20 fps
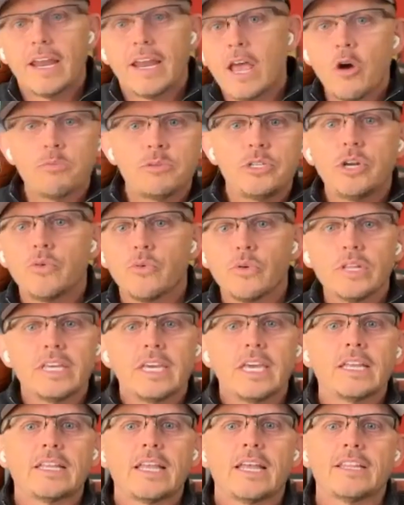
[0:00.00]
And it helped you to really
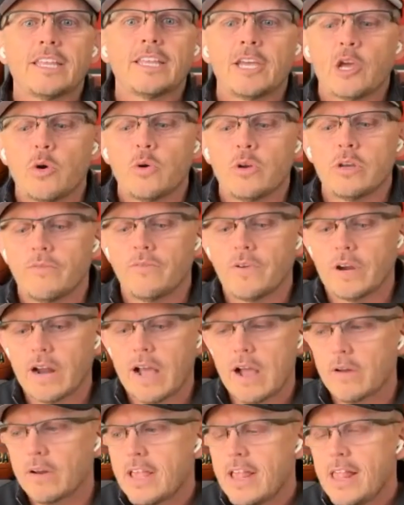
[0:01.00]
get that thing going. You figured
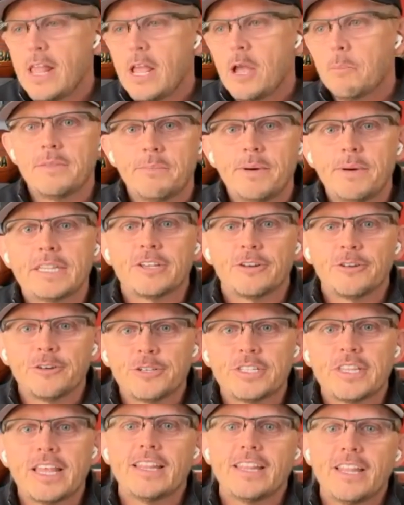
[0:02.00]
out. But
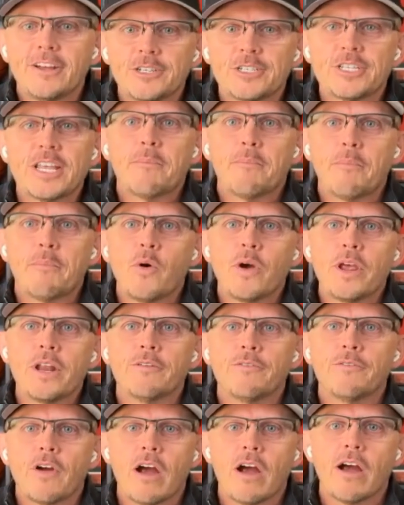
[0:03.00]
there's that point
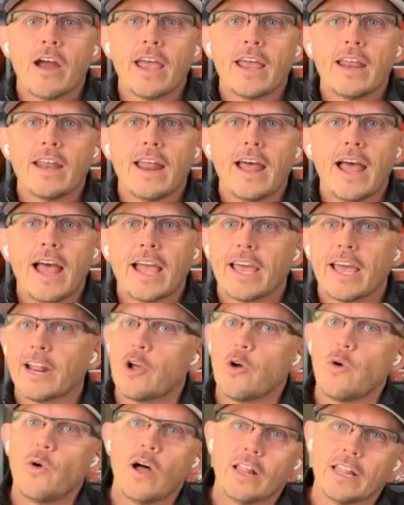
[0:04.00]
of, all right, I got to
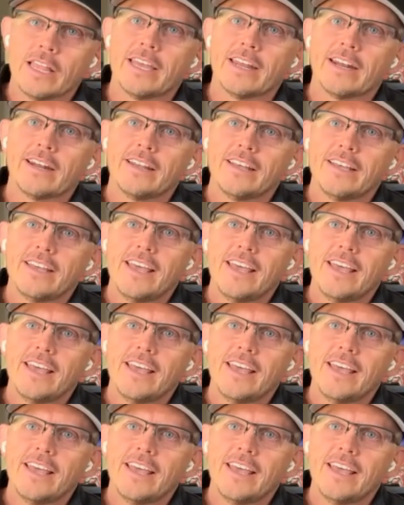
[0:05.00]
go all in.